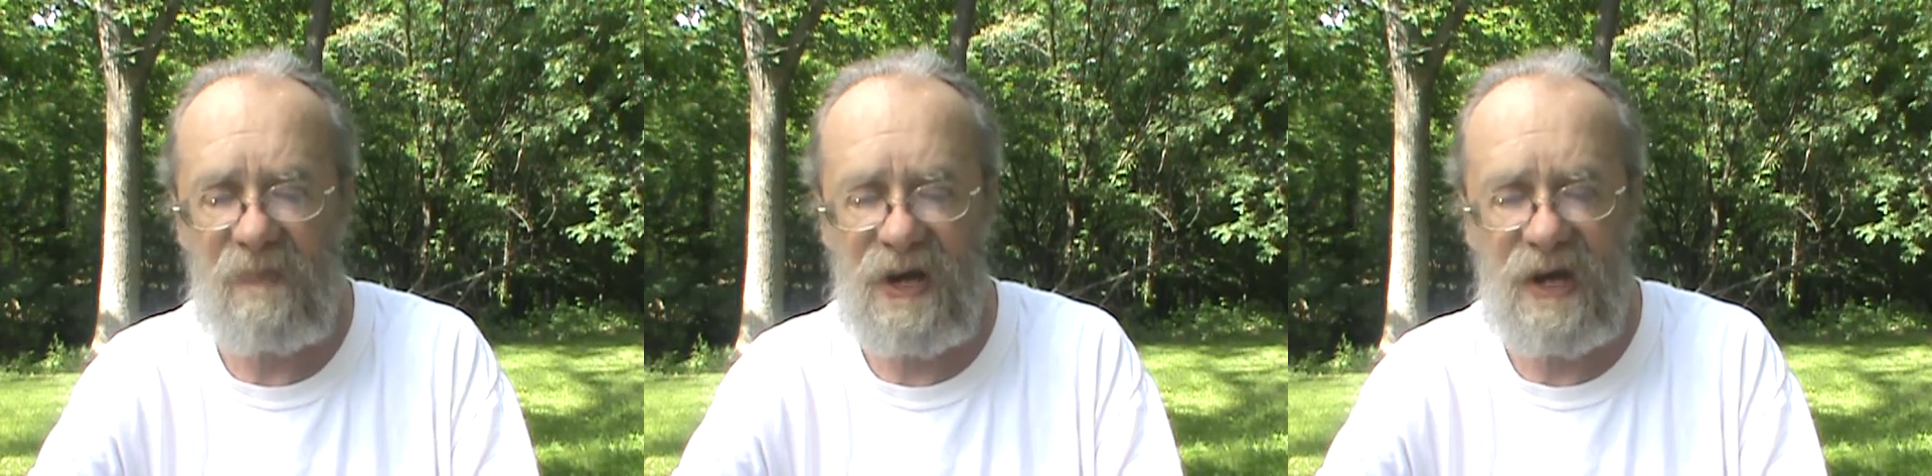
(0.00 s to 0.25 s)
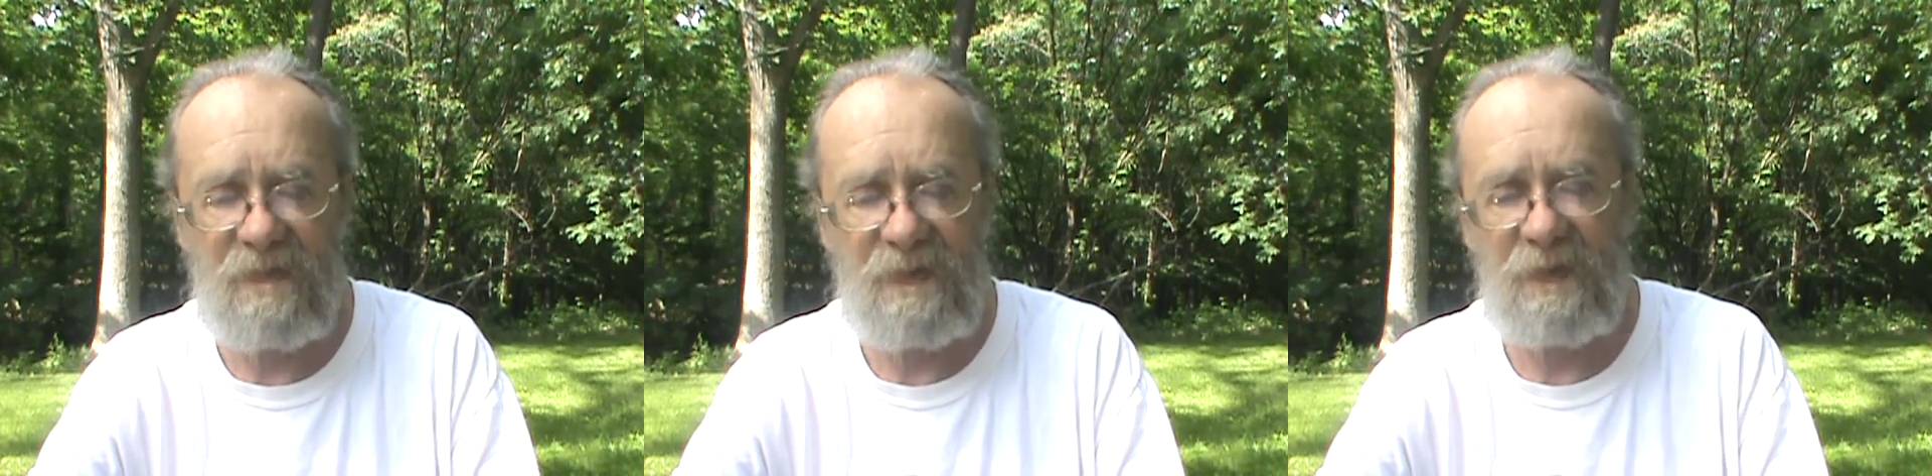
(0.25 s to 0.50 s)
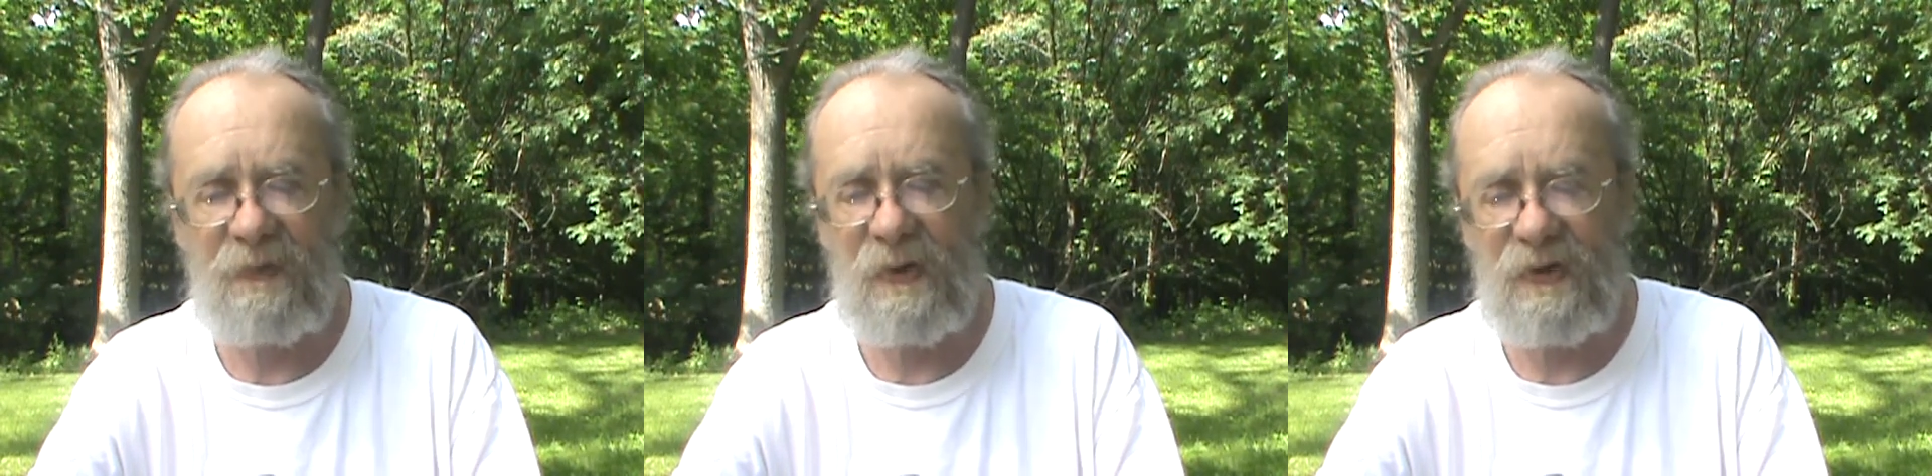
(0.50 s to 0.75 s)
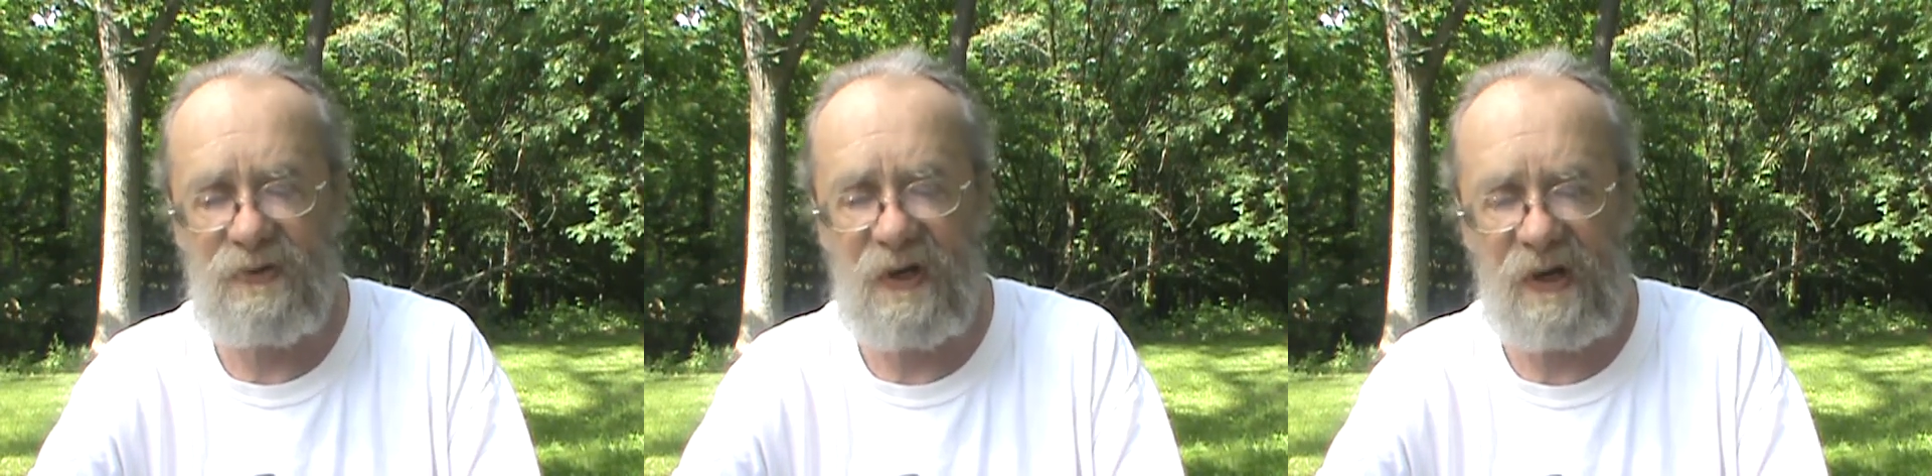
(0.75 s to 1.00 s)
be kept
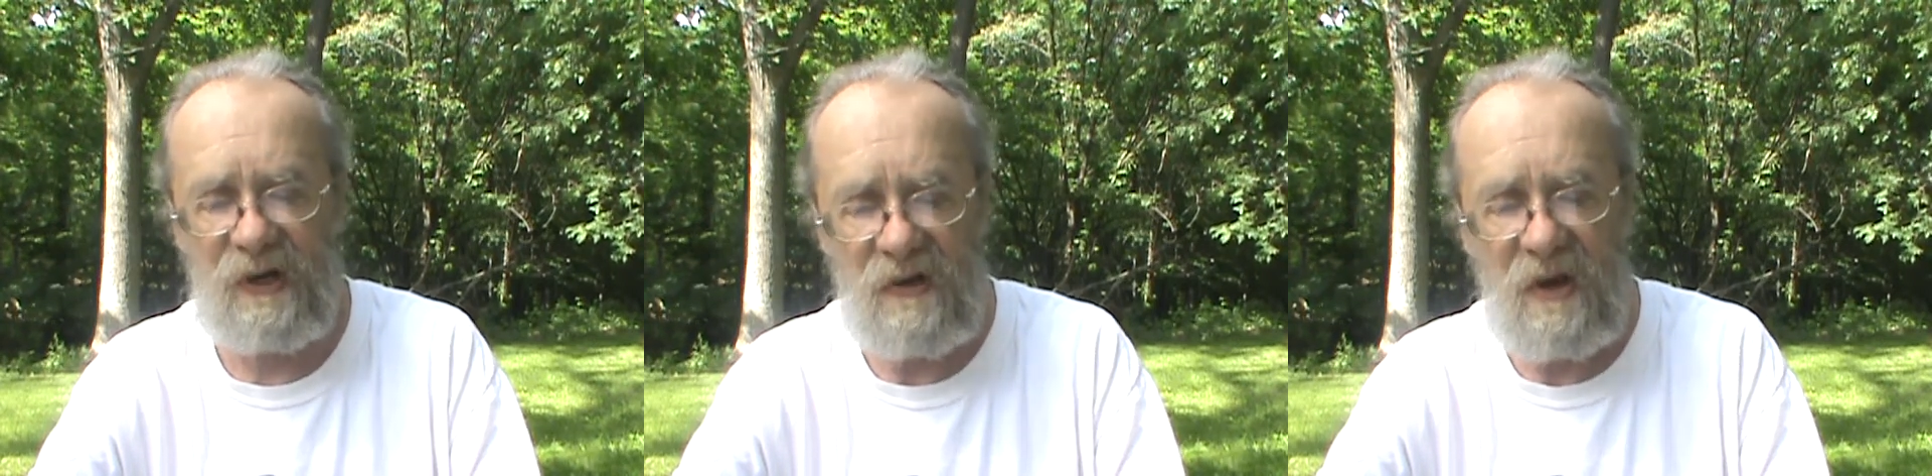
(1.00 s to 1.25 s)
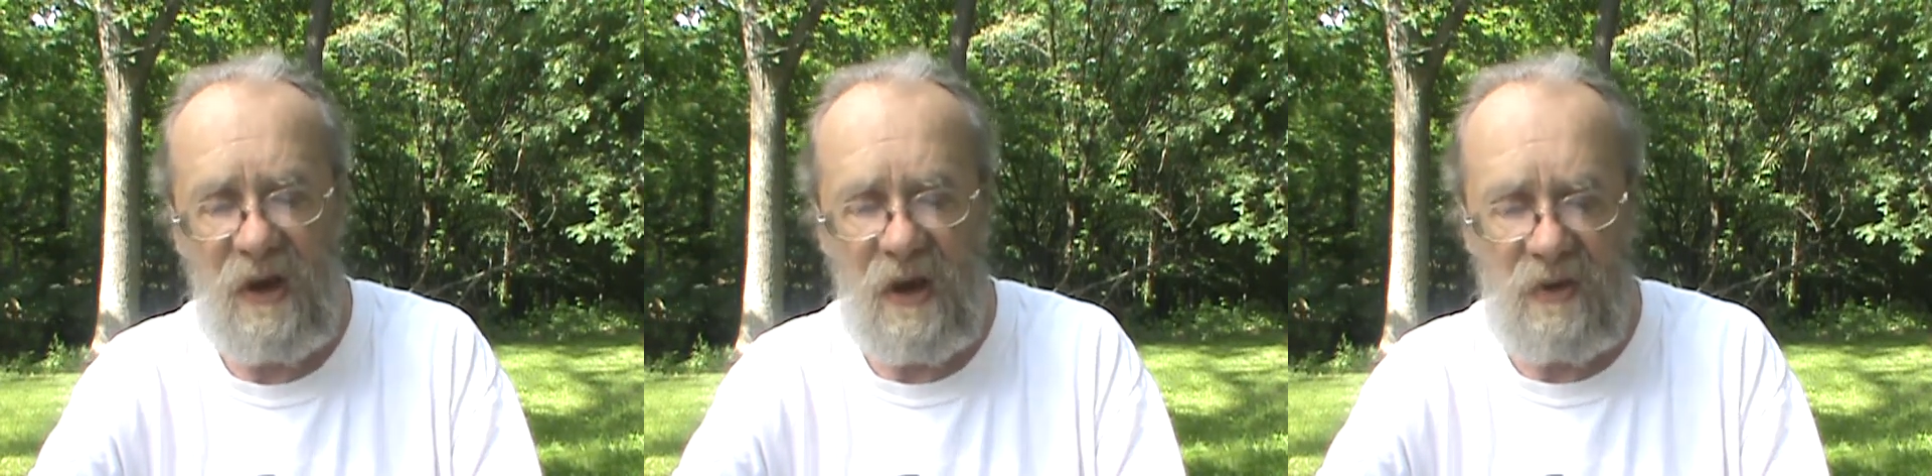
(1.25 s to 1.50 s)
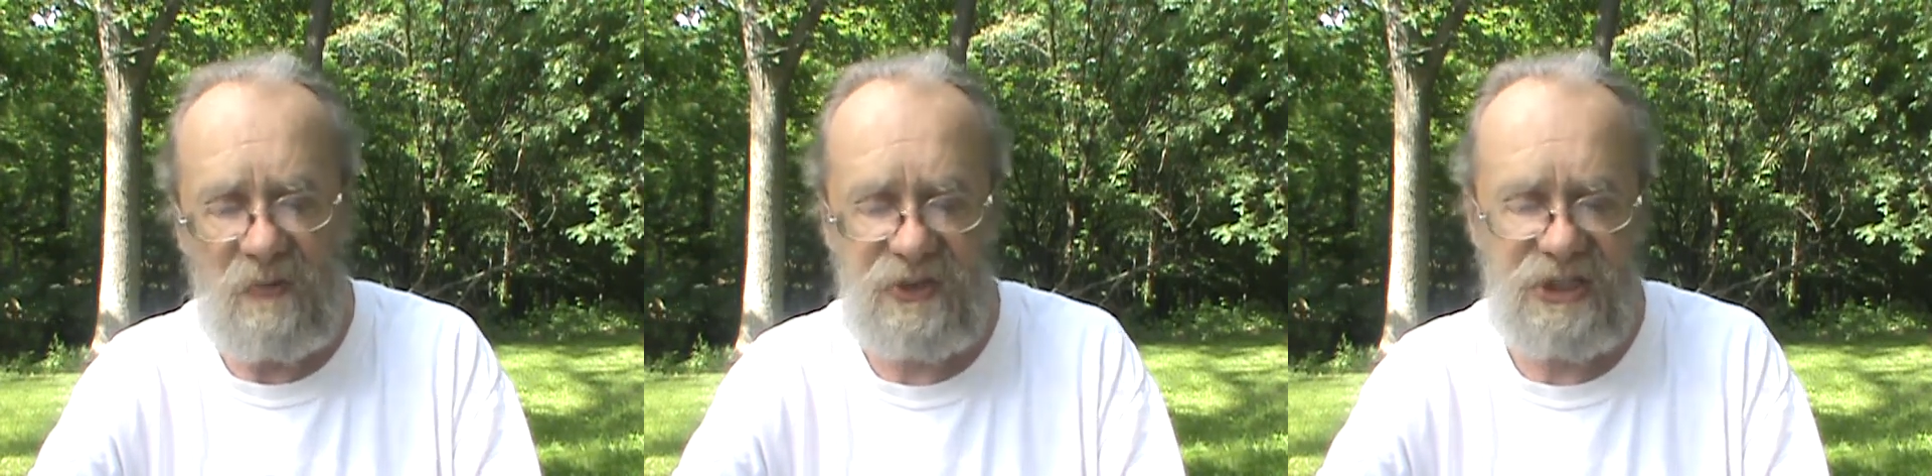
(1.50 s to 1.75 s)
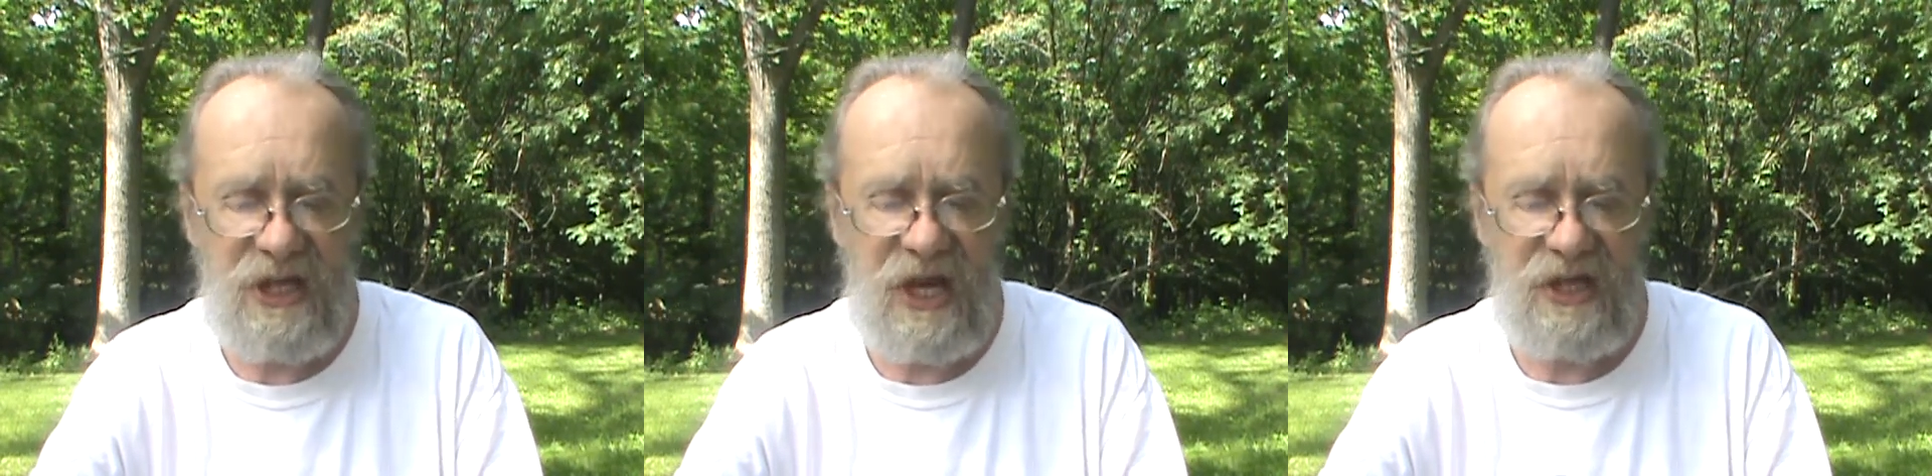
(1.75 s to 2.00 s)
refrigerated,
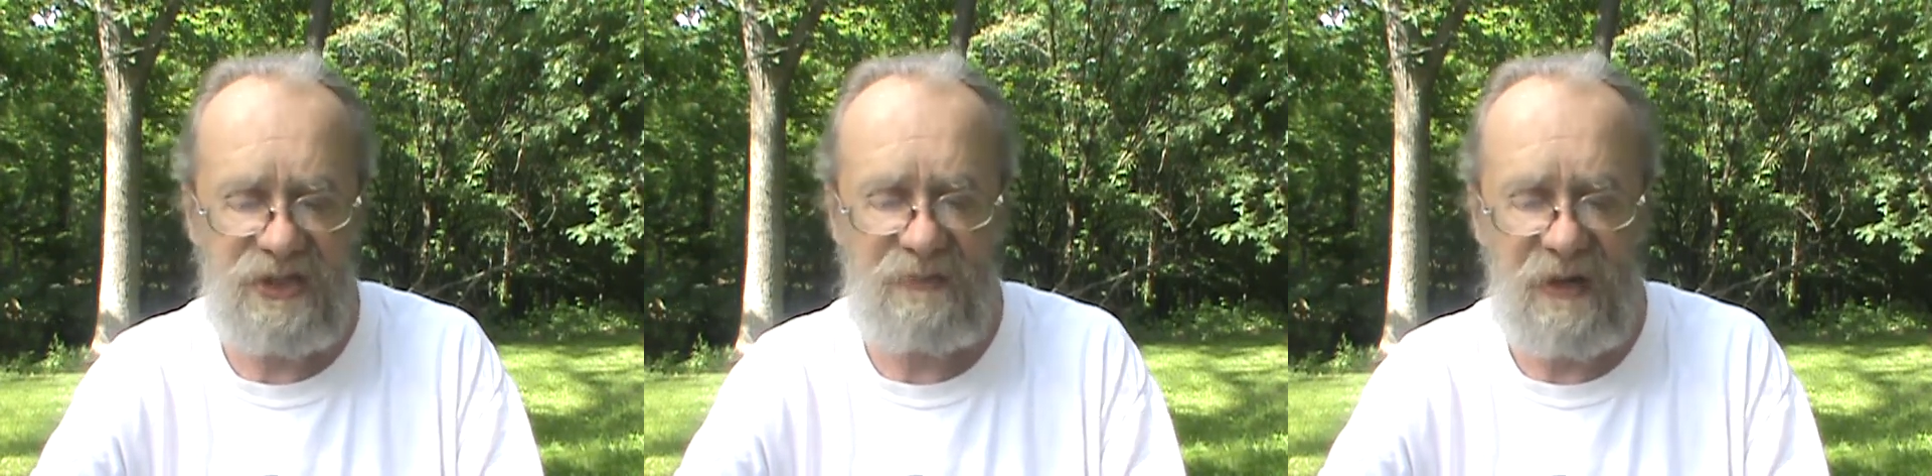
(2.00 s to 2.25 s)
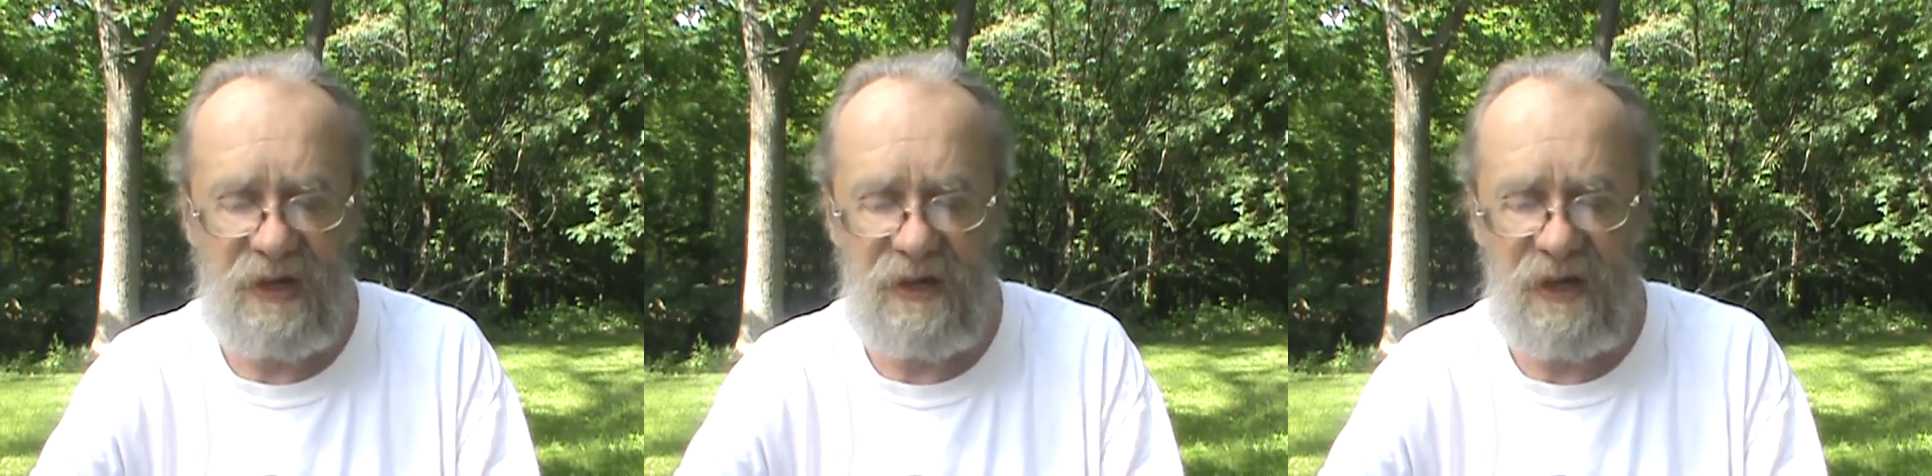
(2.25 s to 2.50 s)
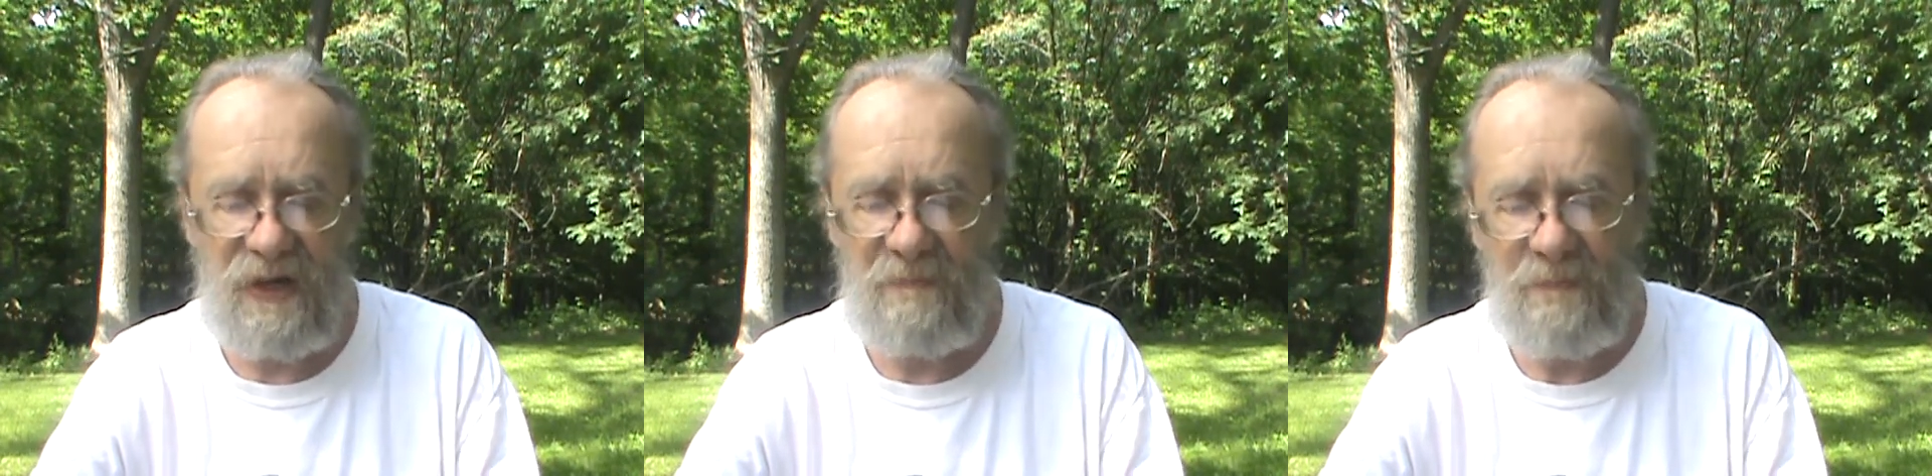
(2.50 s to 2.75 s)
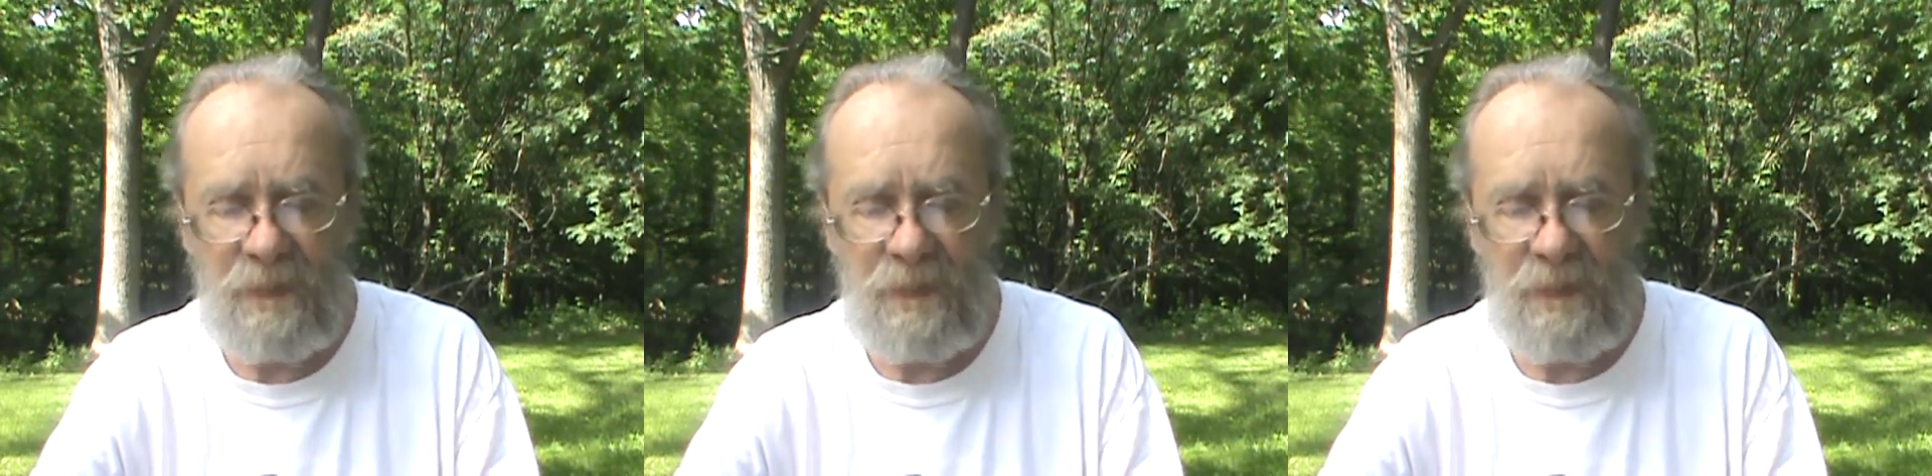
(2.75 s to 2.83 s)
which it has been. 8% uh,